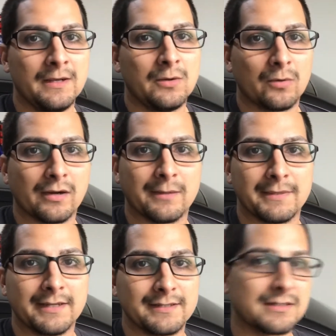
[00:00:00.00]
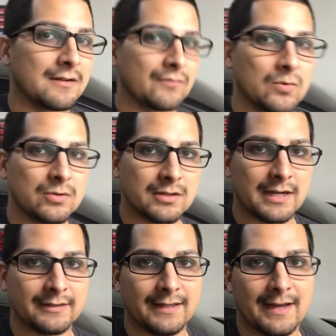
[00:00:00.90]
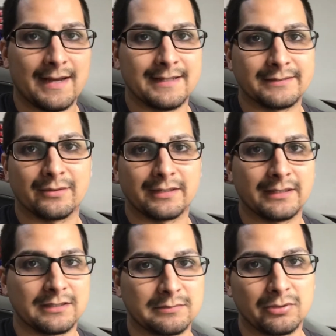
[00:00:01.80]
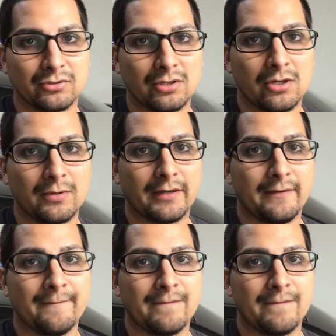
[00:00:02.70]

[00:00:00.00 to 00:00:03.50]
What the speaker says: We're gonna be getting stuff ordered out the ass. We're gonna get this build going.